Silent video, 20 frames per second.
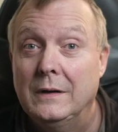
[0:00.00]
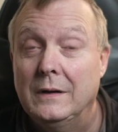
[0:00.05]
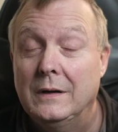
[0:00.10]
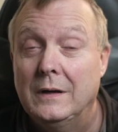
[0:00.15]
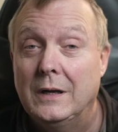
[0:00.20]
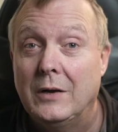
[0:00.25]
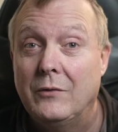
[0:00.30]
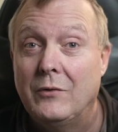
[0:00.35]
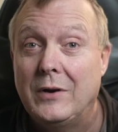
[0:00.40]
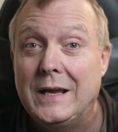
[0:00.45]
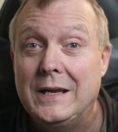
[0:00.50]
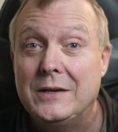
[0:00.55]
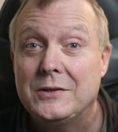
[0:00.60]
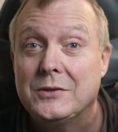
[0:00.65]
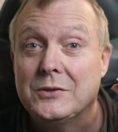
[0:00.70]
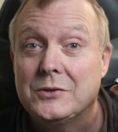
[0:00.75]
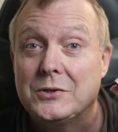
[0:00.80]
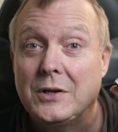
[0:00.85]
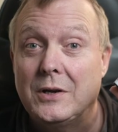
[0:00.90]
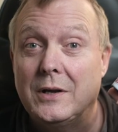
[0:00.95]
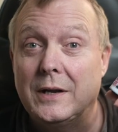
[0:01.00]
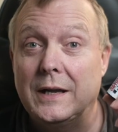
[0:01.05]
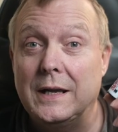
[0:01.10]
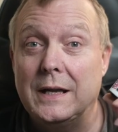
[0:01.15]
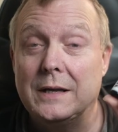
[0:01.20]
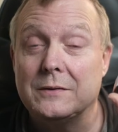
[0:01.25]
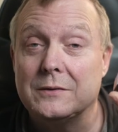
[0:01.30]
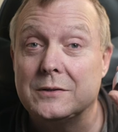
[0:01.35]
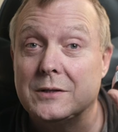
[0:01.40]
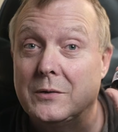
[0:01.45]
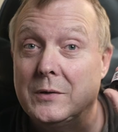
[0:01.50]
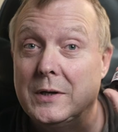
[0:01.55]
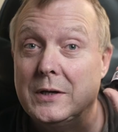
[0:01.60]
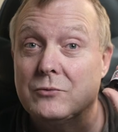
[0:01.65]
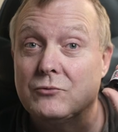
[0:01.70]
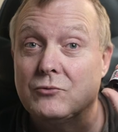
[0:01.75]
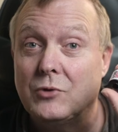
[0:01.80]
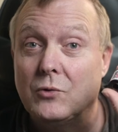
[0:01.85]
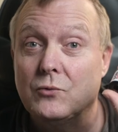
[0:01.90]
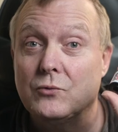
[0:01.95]
erase and start again, so
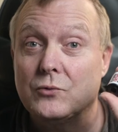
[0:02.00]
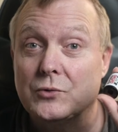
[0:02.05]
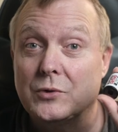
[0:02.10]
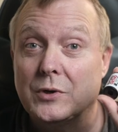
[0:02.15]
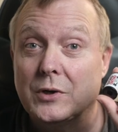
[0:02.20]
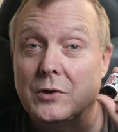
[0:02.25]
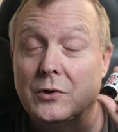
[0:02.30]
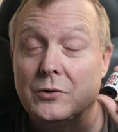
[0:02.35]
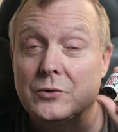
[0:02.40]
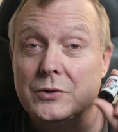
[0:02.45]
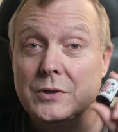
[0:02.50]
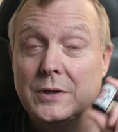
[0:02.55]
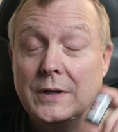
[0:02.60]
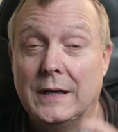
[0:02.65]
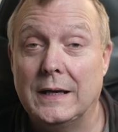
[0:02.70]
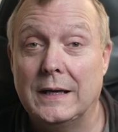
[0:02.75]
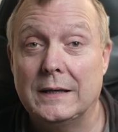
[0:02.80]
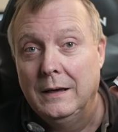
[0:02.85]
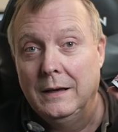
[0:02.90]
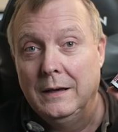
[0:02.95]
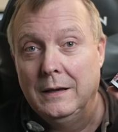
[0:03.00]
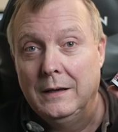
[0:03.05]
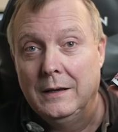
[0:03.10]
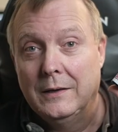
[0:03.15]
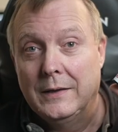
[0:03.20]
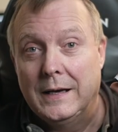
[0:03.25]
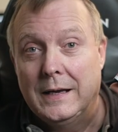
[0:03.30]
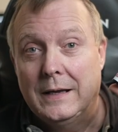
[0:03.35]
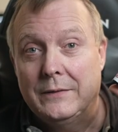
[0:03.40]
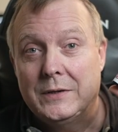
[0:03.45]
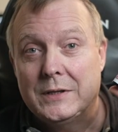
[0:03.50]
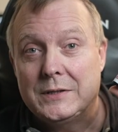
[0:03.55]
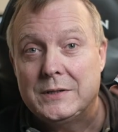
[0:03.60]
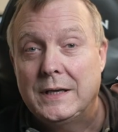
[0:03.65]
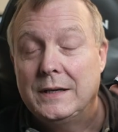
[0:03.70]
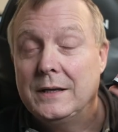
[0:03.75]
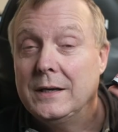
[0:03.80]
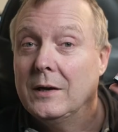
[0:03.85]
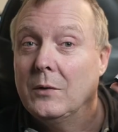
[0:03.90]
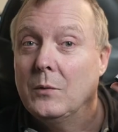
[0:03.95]
each roll is going to cost you that. You then have to
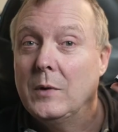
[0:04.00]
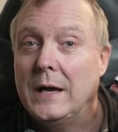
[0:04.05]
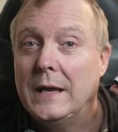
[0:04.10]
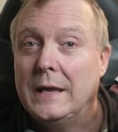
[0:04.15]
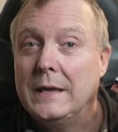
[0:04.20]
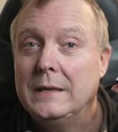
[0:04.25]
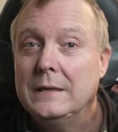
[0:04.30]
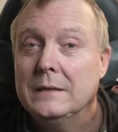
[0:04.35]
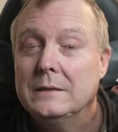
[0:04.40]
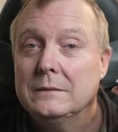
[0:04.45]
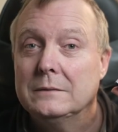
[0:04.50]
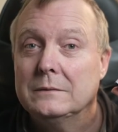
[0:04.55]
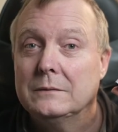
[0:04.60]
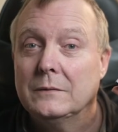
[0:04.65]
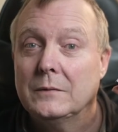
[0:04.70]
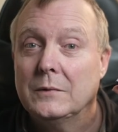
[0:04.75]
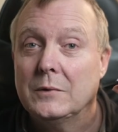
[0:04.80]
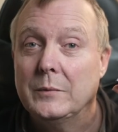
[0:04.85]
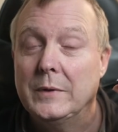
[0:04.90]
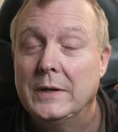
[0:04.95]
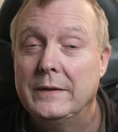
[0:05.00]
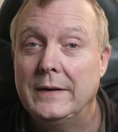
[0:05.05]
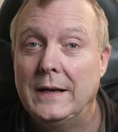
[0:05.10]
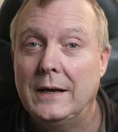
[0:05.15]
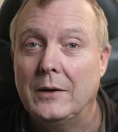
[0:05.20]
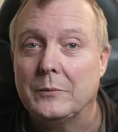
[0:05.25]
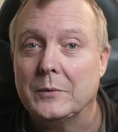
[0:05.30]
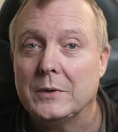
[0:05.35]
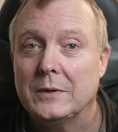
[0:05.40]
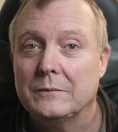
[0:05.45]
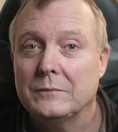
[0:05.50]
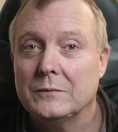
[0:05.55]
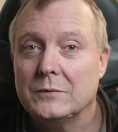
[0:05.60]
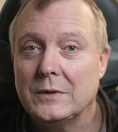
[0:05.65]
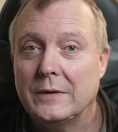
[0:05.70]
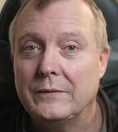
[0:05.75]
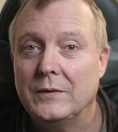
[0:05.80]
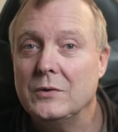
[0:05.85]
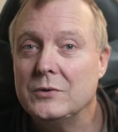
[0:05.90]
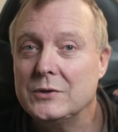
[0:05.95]
send it away to be developed.
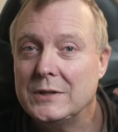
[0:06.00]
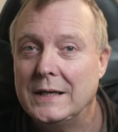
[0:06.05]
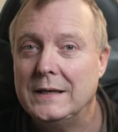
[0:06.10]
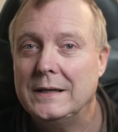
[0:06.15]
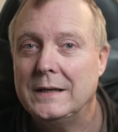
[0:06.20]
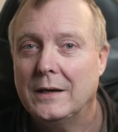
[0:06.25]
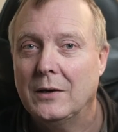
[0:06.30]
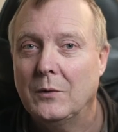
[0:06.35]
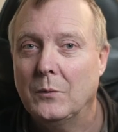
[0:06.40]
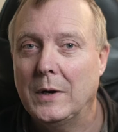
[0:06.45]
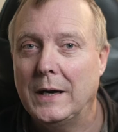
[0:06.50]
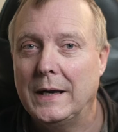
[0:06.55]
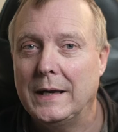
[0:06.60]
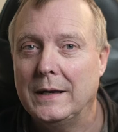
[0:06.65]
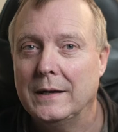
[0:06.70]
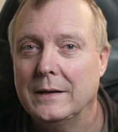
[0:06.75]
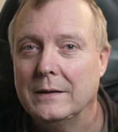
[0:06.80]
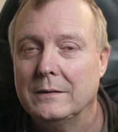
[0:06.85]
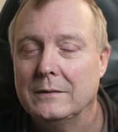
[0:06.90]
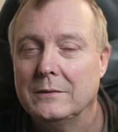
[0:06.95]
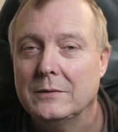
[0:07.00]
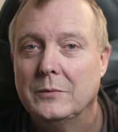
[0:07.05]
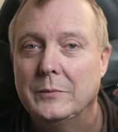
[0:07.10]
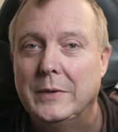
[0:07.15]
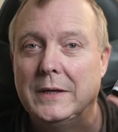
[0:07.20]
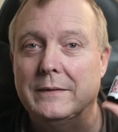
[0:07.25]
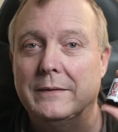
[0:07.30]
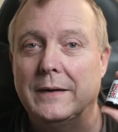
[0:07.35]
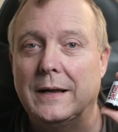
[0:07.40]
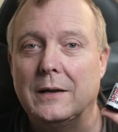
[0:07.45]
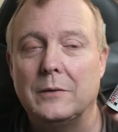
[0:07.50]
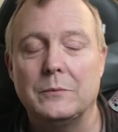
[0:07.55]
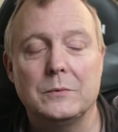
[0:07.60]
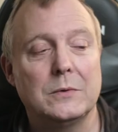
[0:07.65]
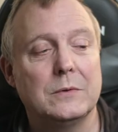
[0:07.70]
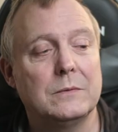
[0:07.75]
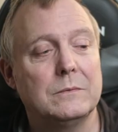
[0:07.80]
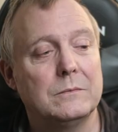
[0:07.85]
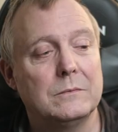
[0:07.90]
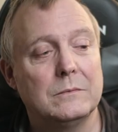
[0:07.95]
So if you send it away to be developed,
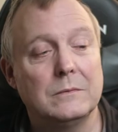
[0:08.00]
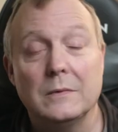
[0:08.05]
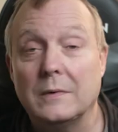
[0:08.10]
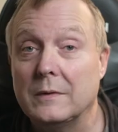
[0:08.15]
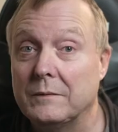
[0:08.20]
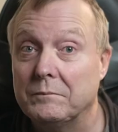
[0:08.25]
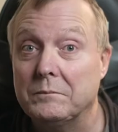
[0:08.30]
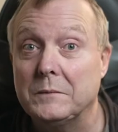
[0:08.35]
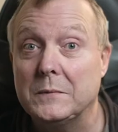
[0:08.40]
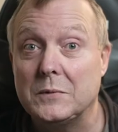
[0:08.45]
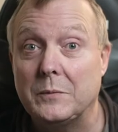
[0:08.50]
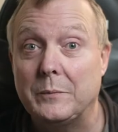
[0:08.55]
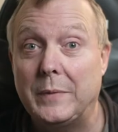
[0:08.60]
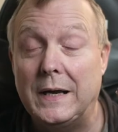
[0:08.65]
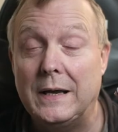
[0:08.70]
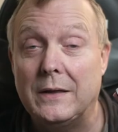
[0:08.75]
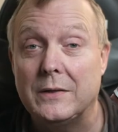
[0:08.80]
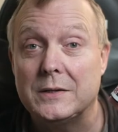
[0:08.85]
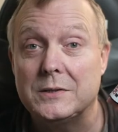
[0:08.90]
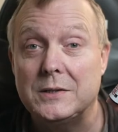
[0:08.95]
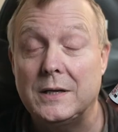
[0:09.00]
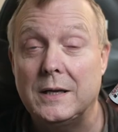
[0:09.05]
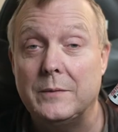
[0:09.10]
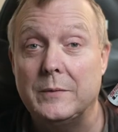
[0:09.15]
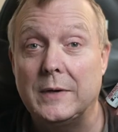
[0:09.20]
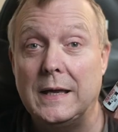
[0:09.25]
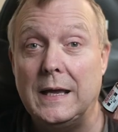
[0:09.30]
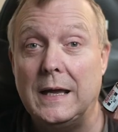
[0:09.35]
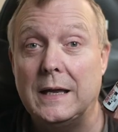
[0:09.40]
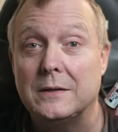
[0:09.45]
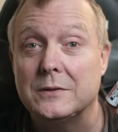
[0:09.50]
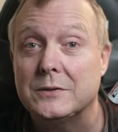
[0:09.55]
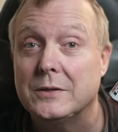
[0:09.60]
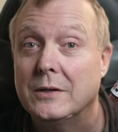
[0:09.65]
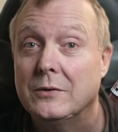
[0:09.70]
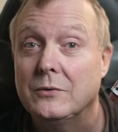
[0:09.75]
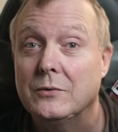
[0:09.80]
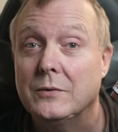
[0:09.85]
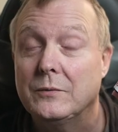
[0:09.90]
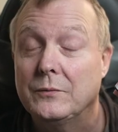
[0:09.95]
it's about the same again. So
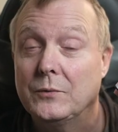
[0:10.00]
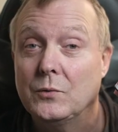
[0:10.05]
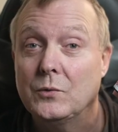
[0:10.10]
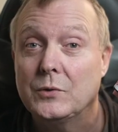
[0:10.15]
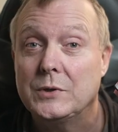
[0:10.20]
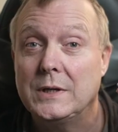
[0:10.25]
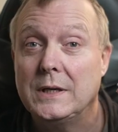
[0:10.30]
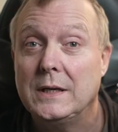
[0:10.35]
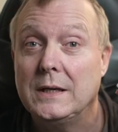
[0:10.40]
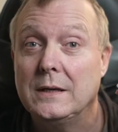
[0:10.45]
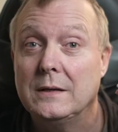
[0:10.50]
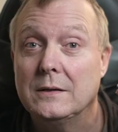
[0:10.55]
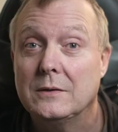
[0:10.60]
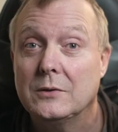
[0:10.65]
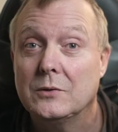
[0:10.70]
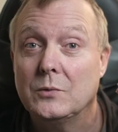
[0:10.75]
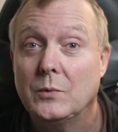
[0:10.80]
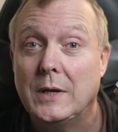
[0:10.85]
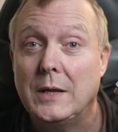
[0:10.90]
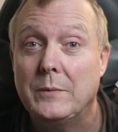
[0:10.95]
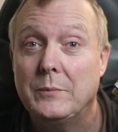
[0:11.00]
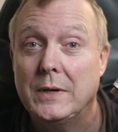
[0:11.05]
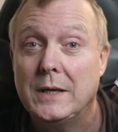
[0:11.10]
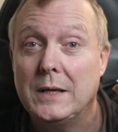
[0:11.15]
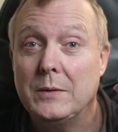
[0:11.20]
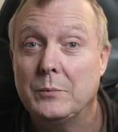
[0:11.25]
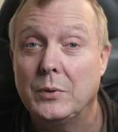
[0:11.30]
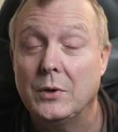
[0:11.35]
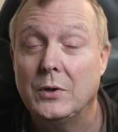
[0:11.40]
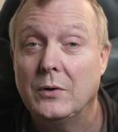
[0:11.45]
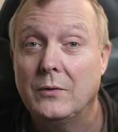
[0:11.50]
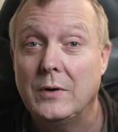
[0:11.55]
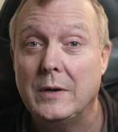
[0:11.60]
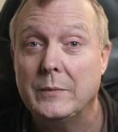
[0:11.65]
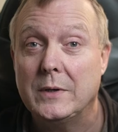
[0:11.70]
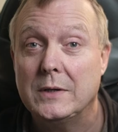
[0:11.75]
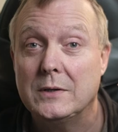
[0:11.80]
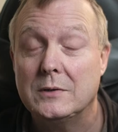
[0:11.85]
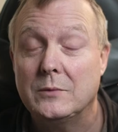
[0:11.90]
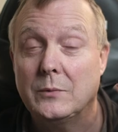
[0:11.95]
another 14 to 20p per
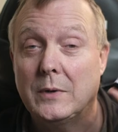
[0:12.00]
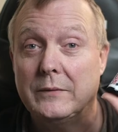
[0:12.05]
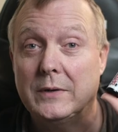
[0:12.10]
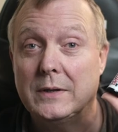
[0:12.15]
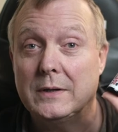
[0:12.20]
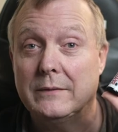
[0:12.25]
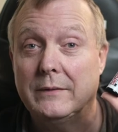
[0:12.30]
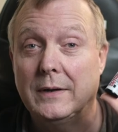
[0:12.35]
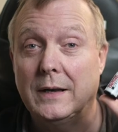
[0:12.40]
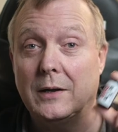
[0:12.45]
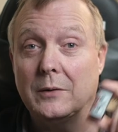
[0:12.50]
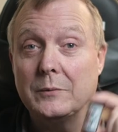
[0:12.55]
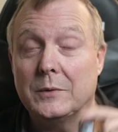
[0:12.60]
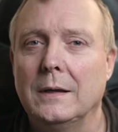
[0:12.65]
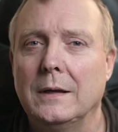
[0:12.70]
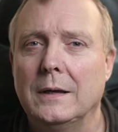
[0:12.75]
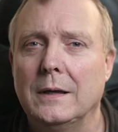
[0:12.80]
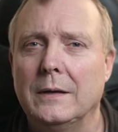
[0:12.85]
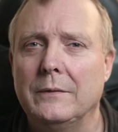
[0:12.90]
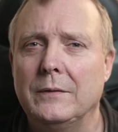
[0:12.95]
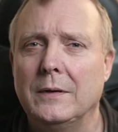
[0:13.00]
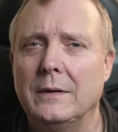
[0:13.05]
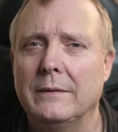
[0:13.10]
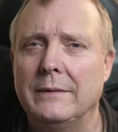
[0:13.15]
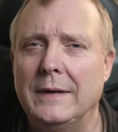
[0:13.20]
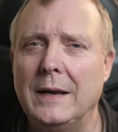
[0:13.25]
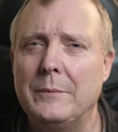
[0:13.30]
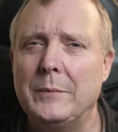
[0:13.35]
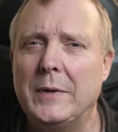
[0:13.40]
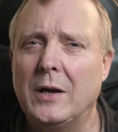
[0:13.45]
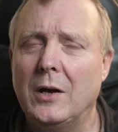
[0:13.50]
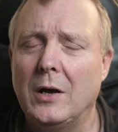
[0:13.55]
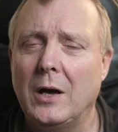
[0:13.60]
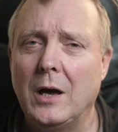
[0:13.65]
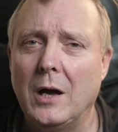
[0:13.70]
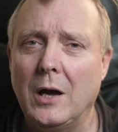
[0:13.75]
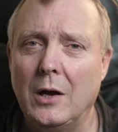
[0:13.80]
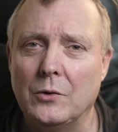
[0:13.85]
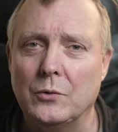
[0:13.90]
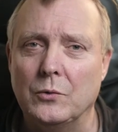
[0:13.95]
image to have it developed. If you develop it at
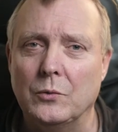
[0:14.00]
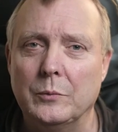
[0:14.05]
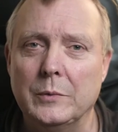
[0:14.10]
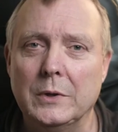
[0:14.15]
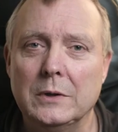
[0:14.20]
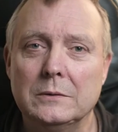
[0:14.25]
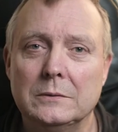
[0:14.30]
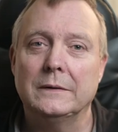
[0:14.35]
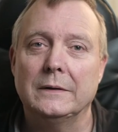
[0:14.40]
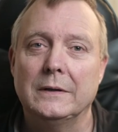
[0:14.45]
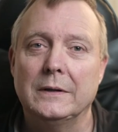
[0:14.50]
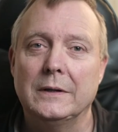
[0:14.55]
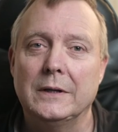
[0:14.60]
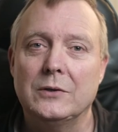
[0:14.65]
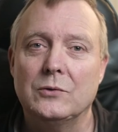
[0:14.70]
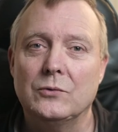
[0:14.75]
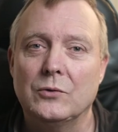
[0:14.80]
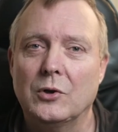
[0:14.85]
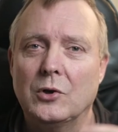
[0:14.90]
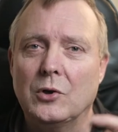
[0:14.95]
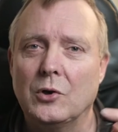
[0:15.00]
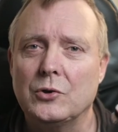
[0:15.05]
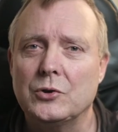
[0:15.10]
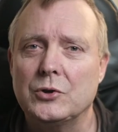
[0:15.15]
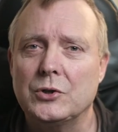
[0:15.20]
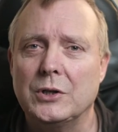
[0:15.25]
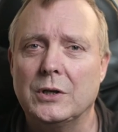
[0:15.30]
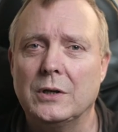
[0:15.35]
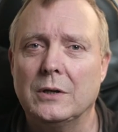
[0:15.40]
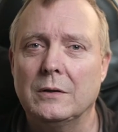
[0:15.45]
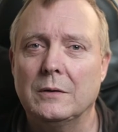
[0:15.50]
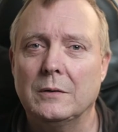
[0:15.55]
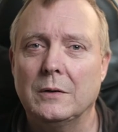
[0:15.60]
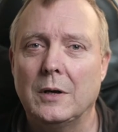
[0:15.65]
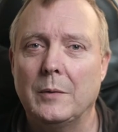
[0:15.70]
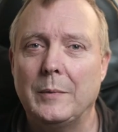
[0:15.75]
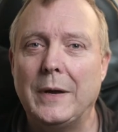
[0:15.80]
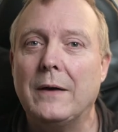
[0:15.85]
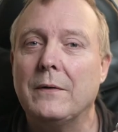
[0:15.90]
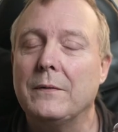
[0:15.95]
home, it's going to cost you
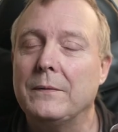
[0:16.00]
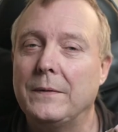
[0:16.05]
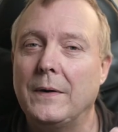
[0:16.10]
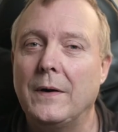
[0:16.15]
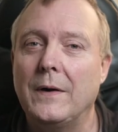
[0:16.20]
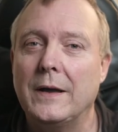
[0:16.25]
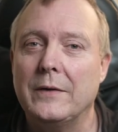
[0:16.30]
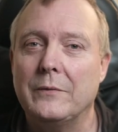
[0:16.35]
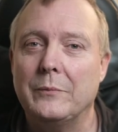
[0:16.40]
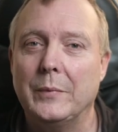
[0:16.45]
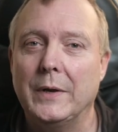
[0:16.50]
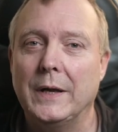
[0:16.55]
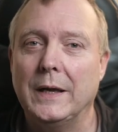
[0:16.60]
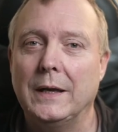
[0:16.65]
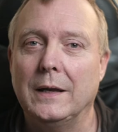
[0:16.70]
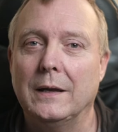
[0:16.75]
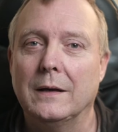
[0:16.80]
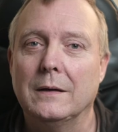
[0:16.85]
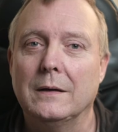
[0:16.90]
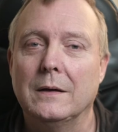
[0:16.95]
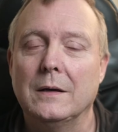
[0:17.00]
about 5p.